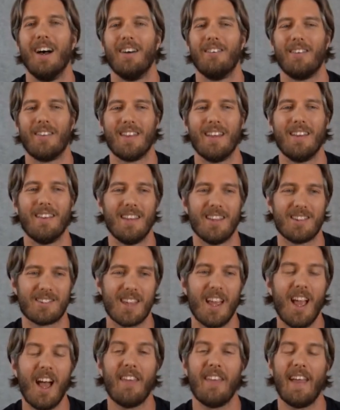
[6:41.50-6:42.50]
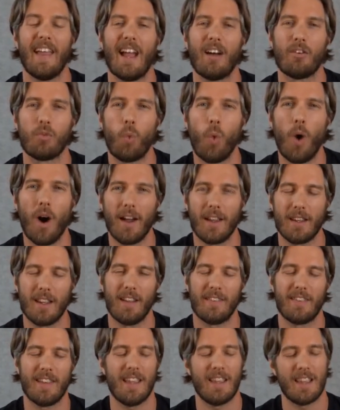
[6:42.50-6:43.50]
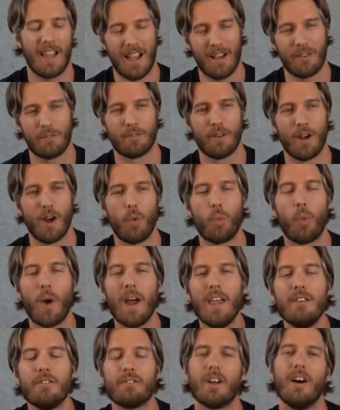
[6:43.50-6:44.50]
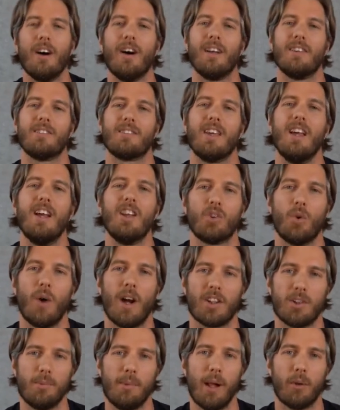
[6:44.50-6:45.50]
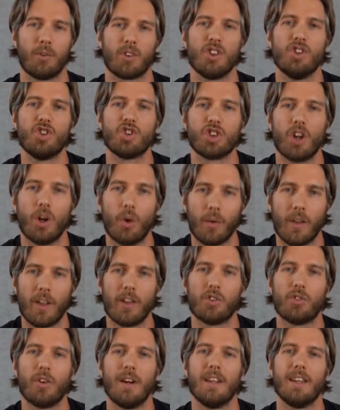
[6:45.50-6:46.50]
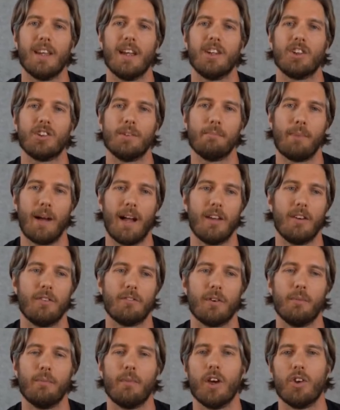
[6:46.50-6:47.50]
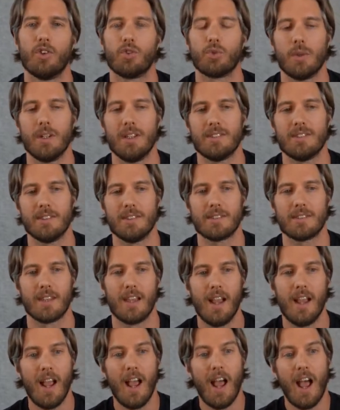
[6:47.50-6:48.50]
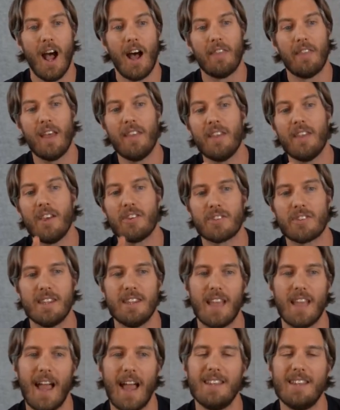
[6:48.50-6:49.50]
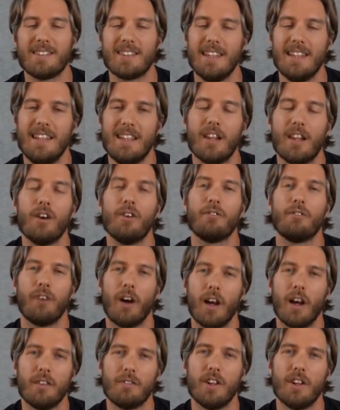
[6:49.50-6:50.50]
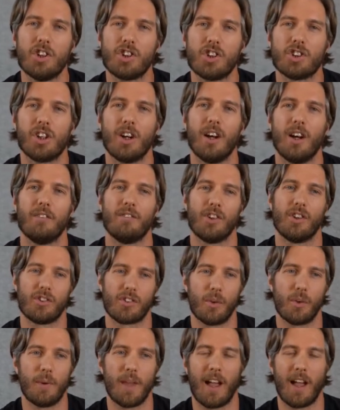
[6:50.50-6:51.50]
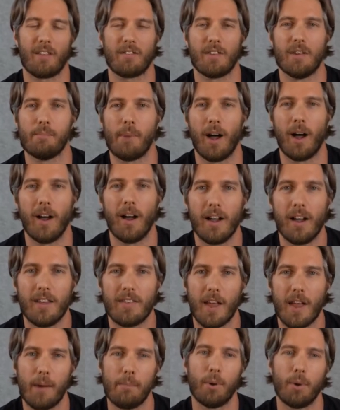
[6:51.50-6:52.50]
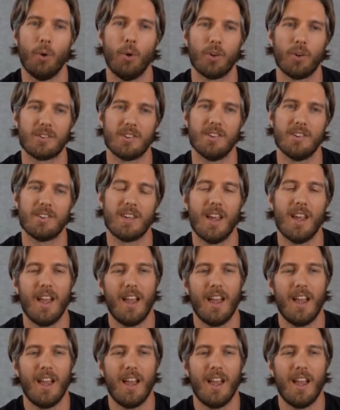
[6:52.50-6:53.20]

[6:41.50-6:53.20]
within this, and they have waveguides to actually be able to control those radiation patterns from those tweeters. And then there's the 18 5-inch drivers that we have in behind that are ported